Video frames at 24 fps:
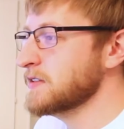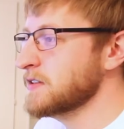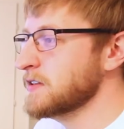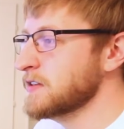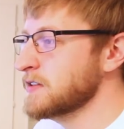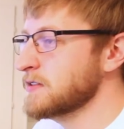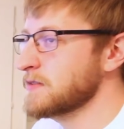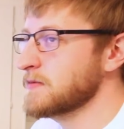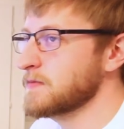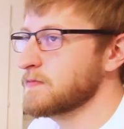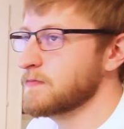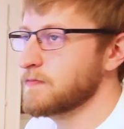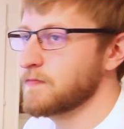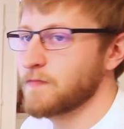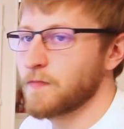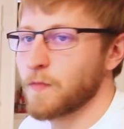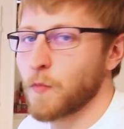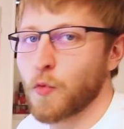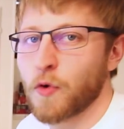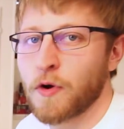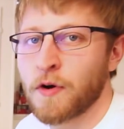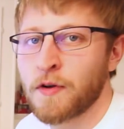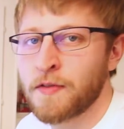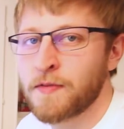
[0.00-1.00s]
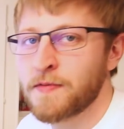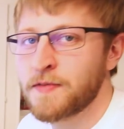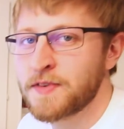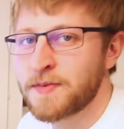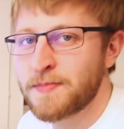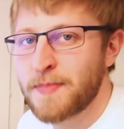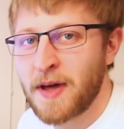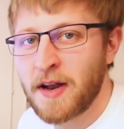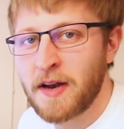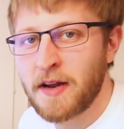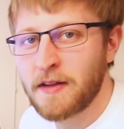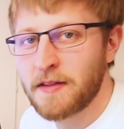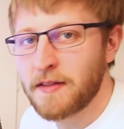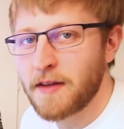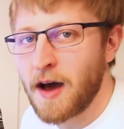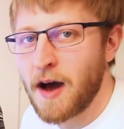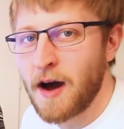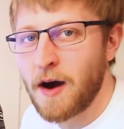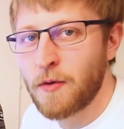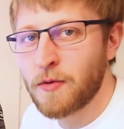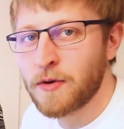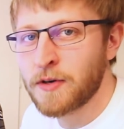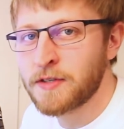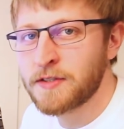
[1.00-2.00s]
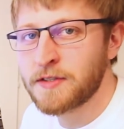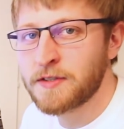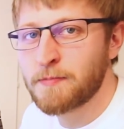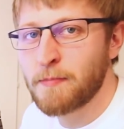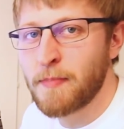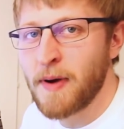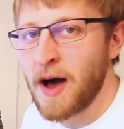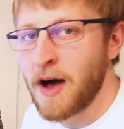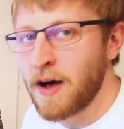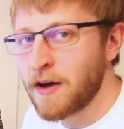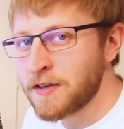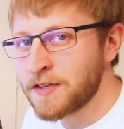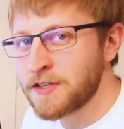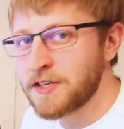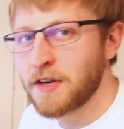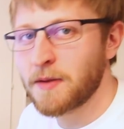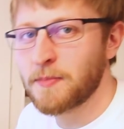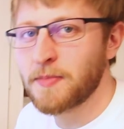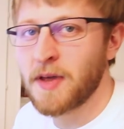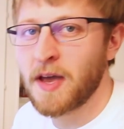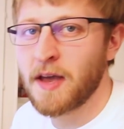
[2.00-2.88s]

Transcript: just worth spending the hours polishing up the